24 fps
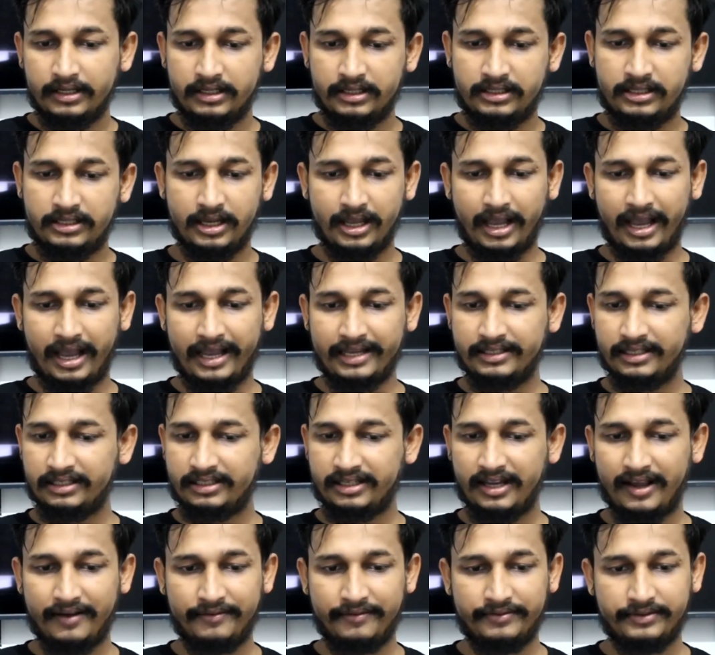See, I just
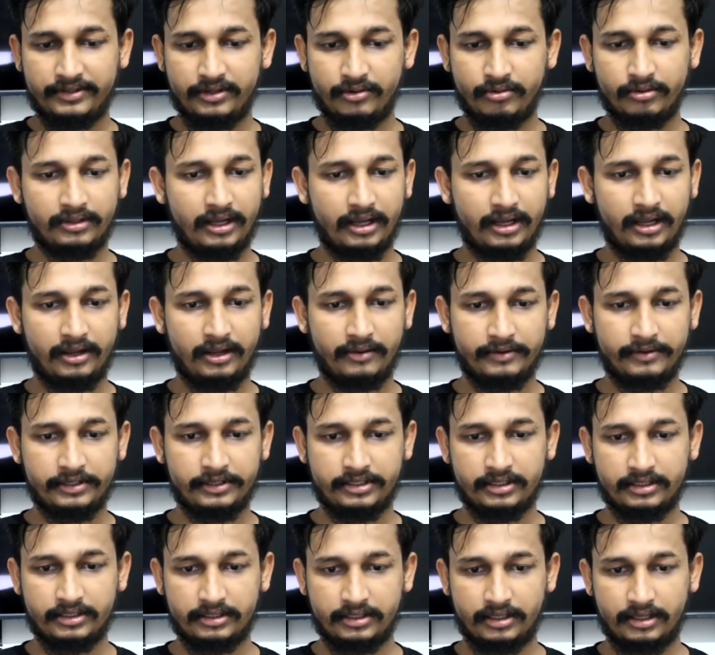have Zerodha, which
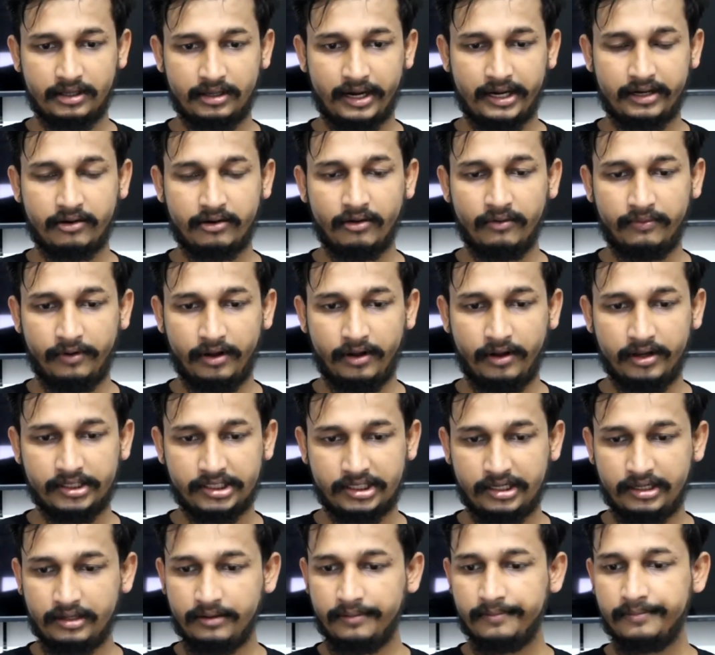is right now
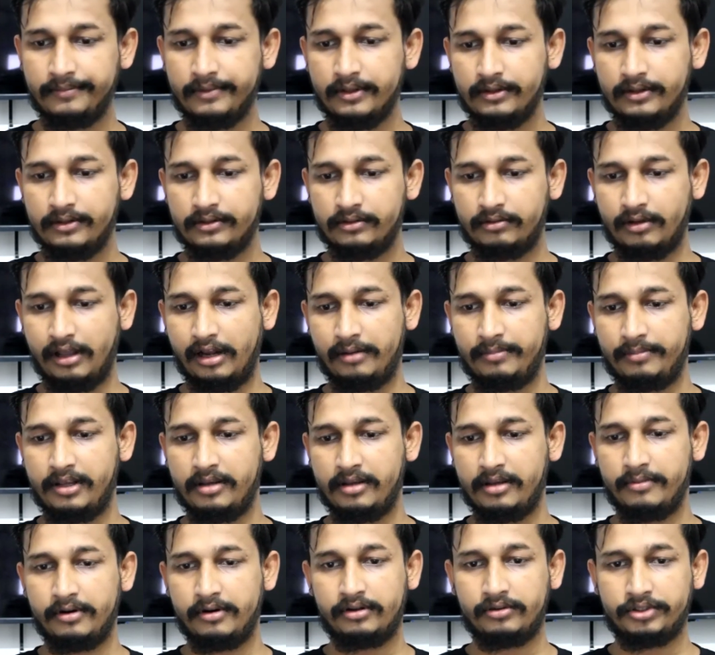functioning. So I'll be
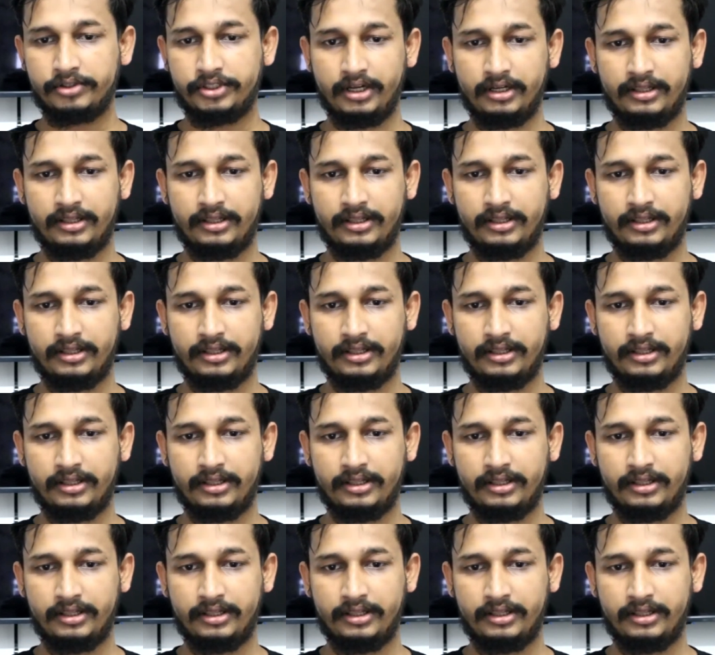able to share